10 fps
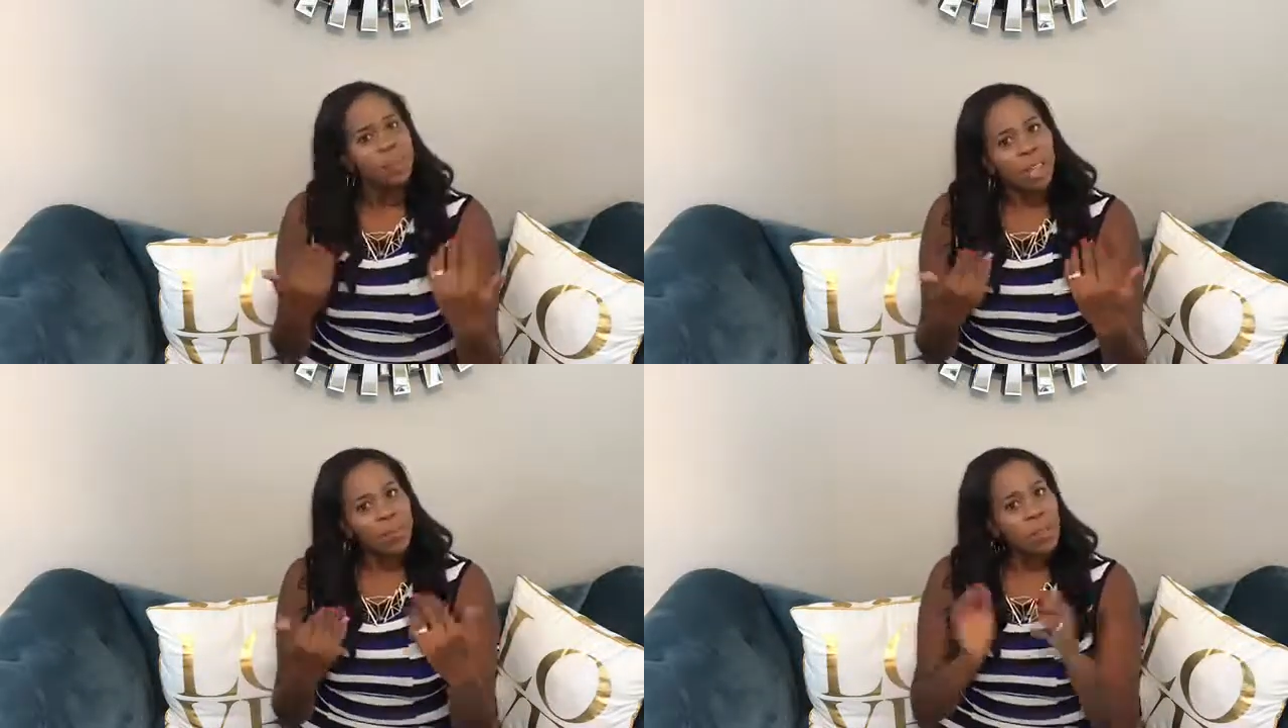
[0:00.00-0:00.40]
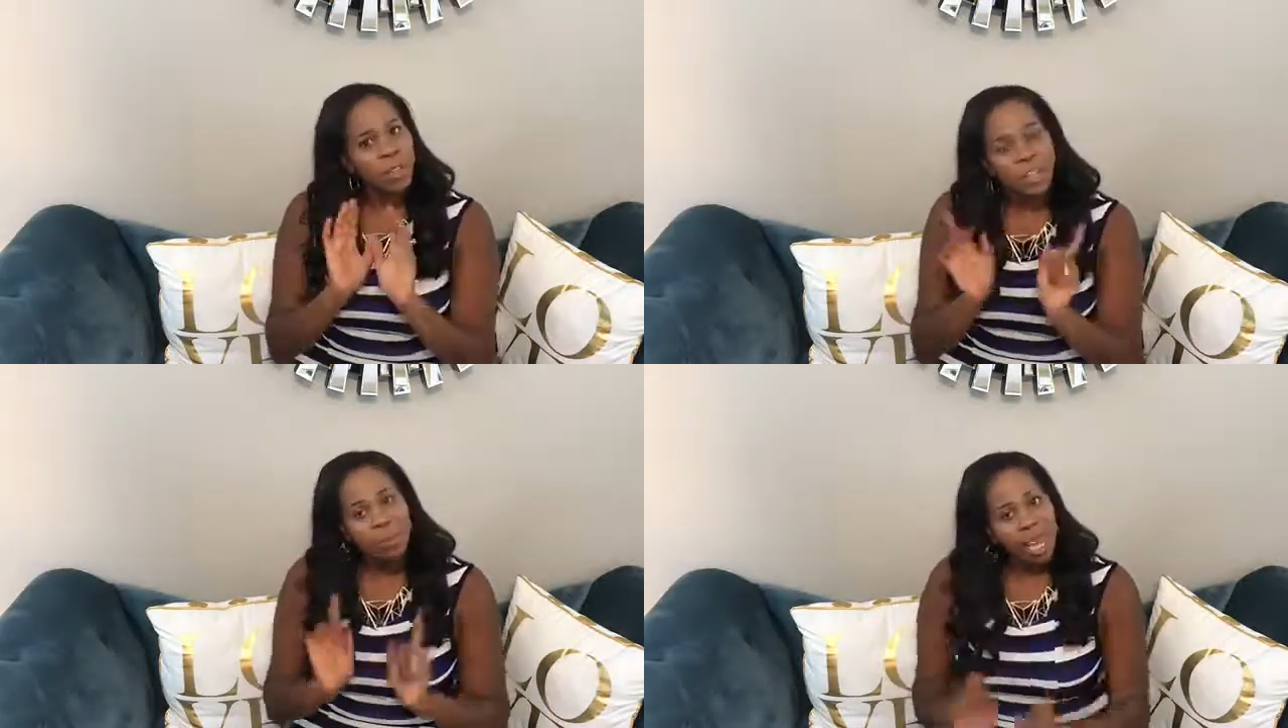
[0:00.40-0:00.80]
maybe you
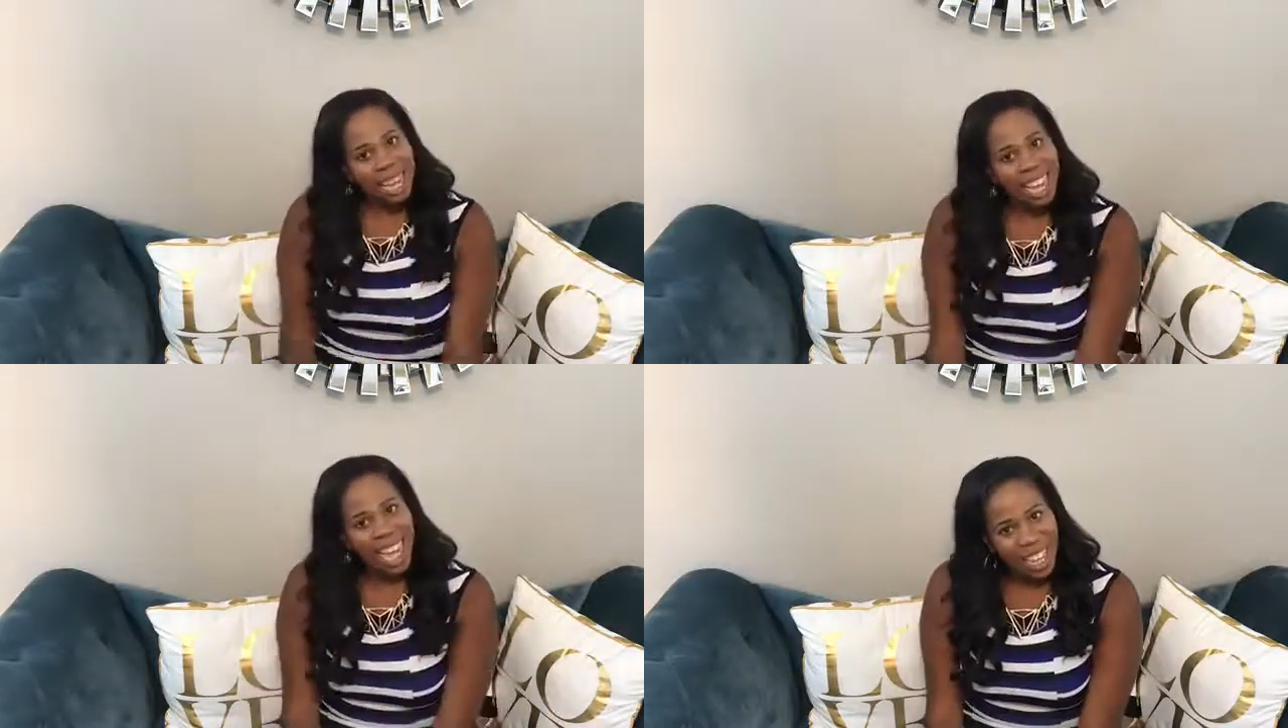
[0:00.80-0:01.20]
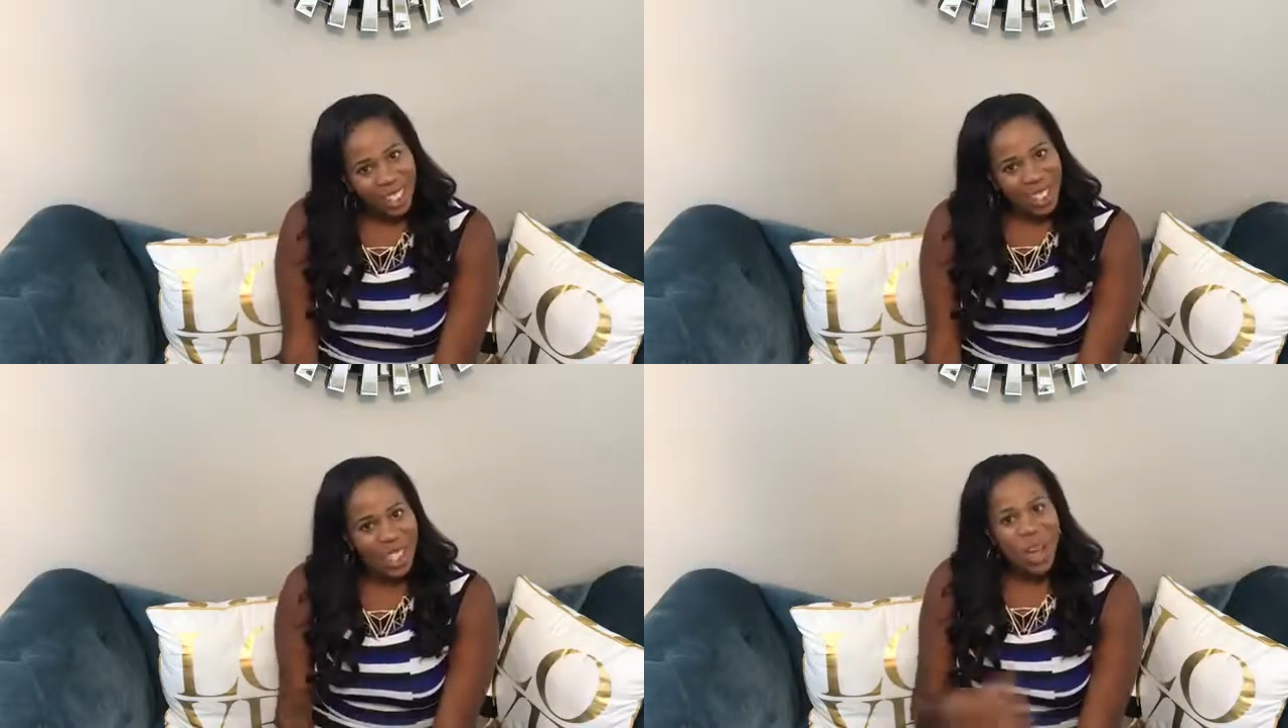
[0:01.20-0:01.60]
shouldn't buy a
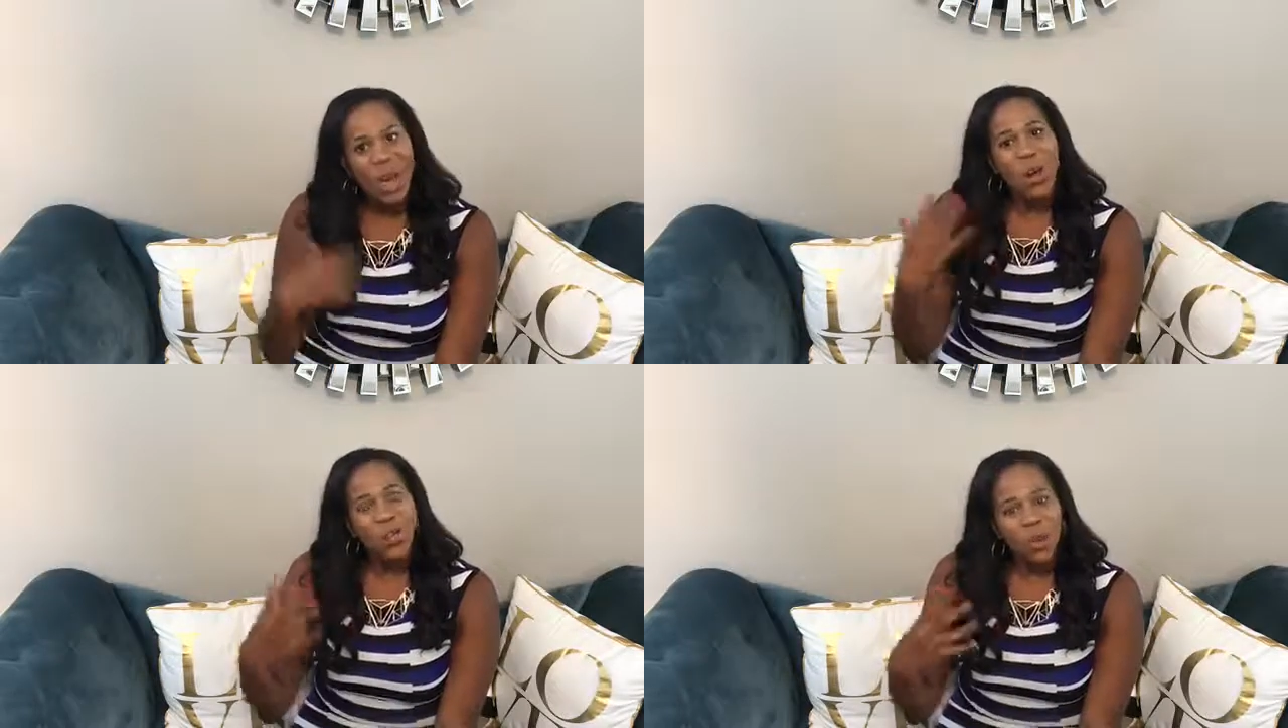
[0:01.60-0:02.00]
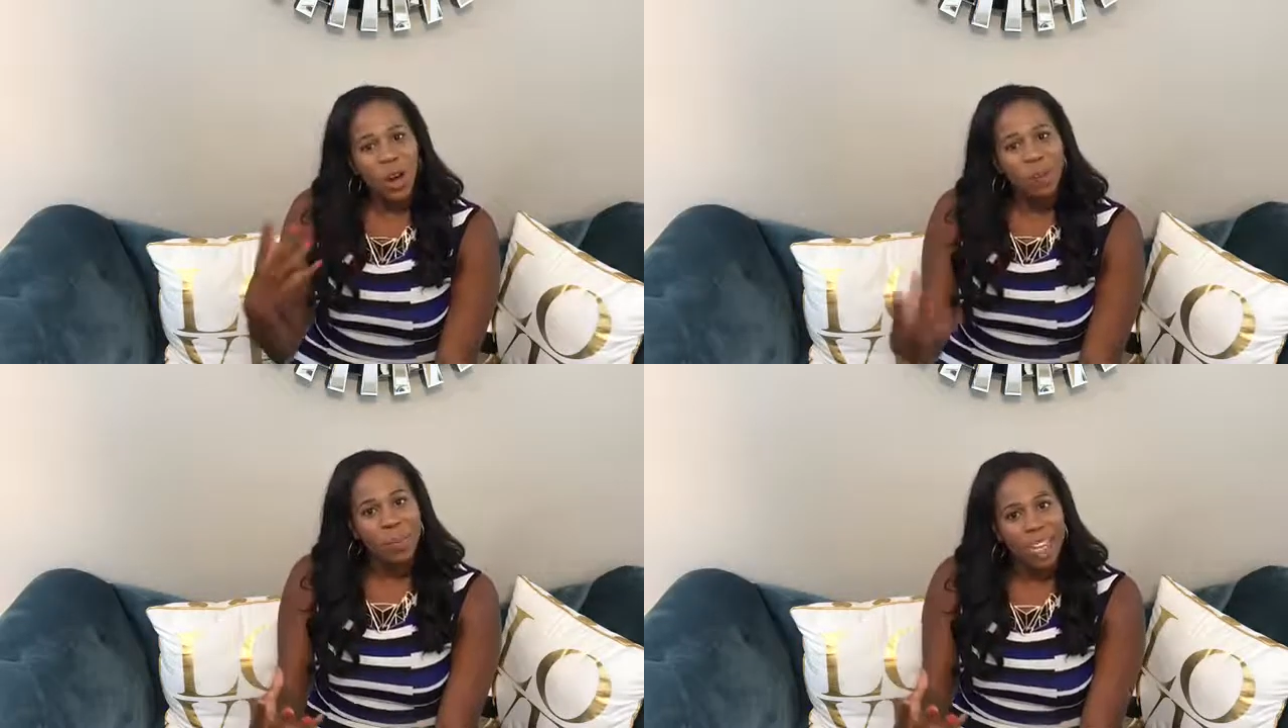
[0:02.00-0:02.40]
house
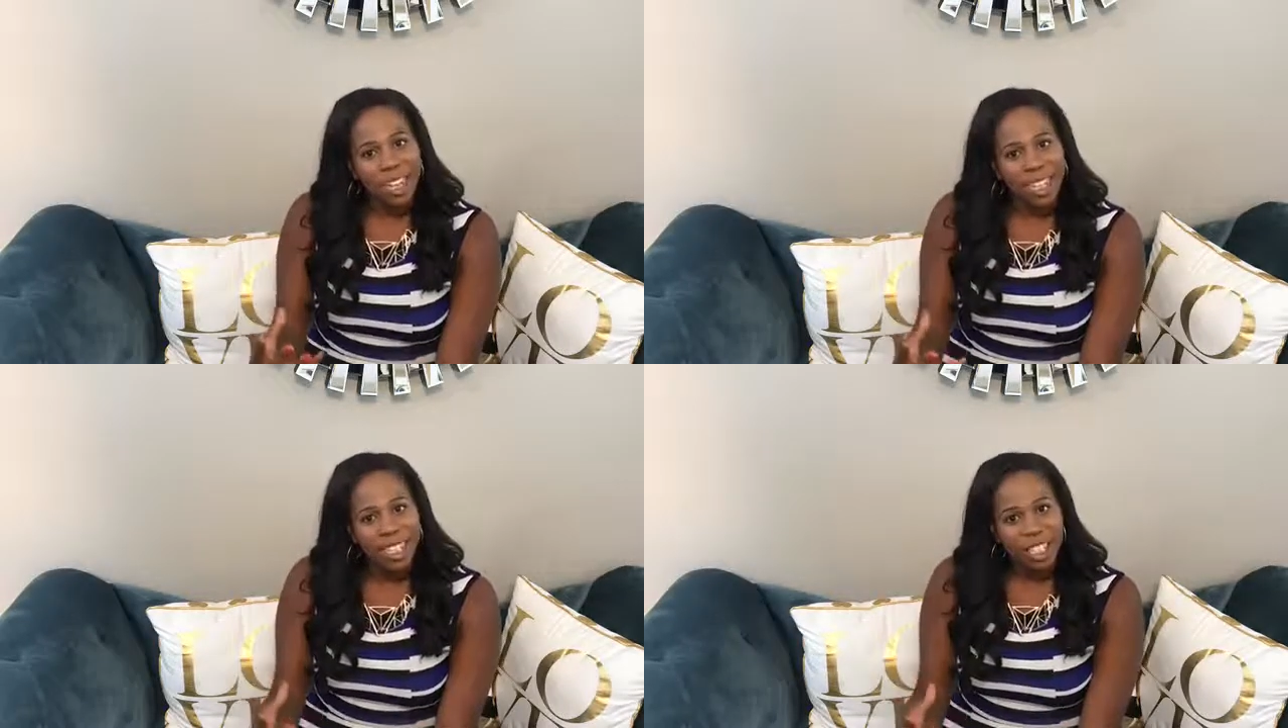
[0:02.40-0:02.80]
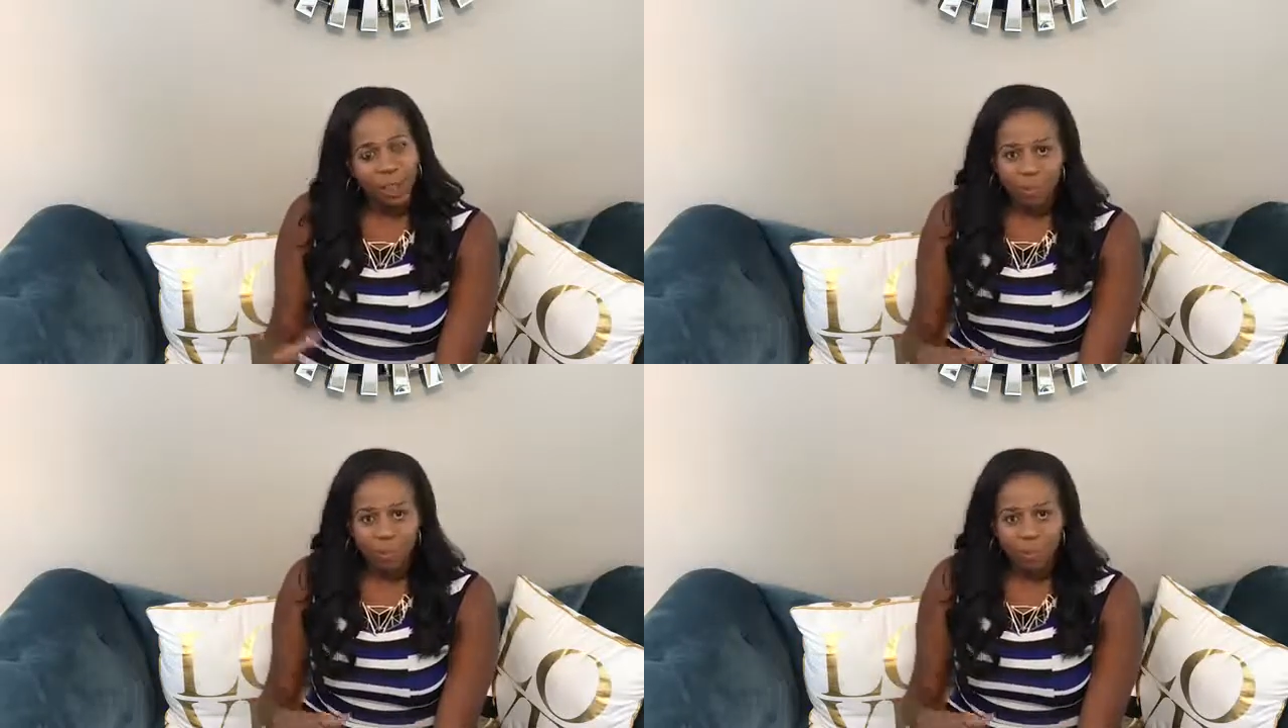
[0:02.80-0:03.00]
for a marriage.